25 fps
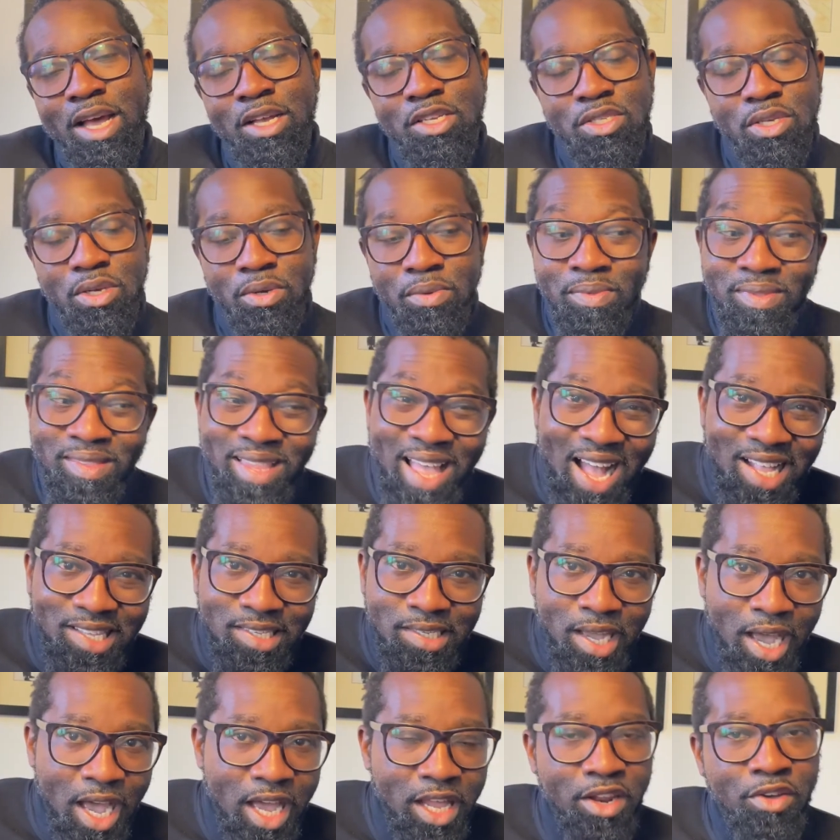So that's
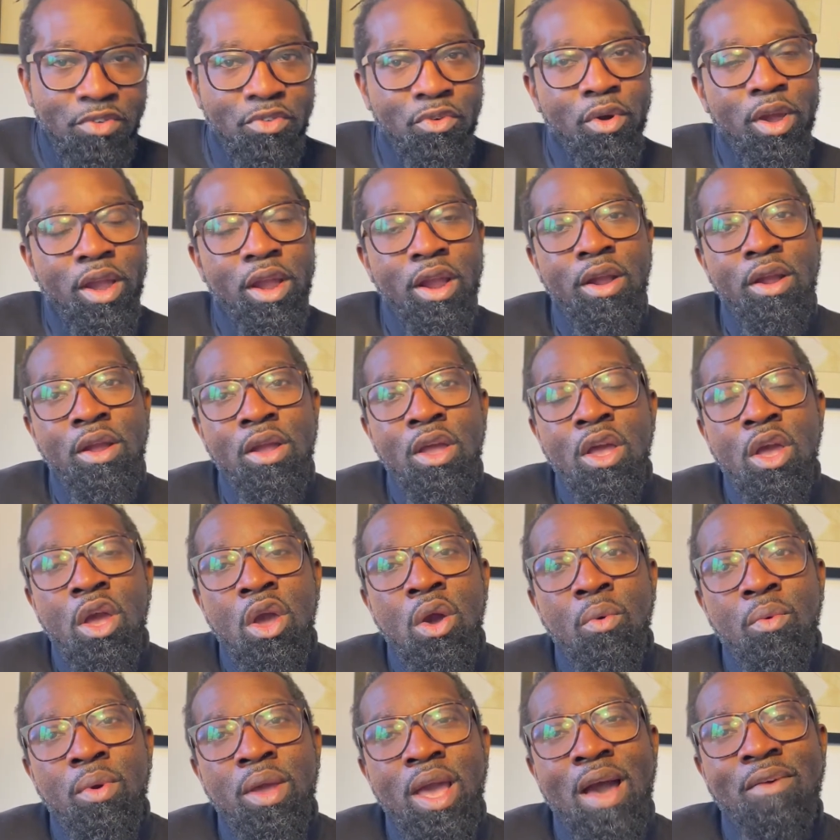kind of where
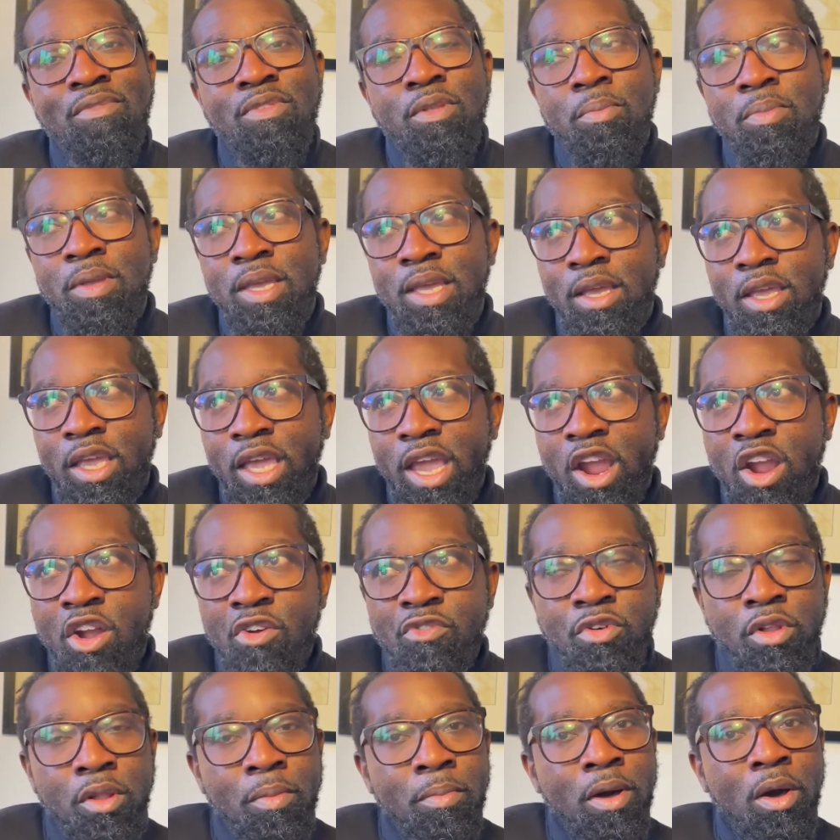we have to be
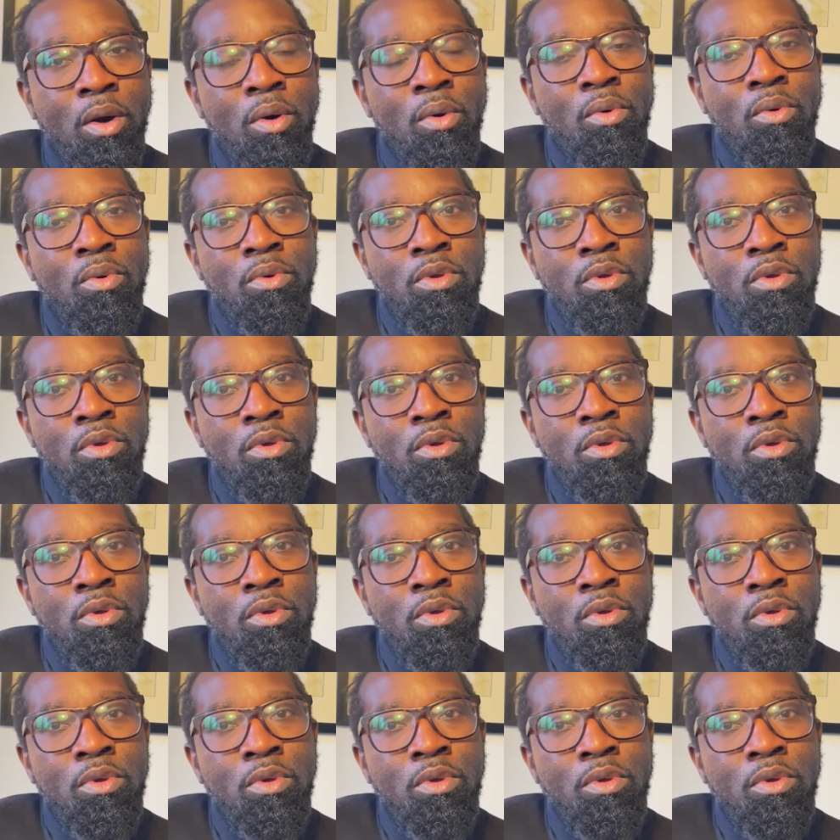careful about,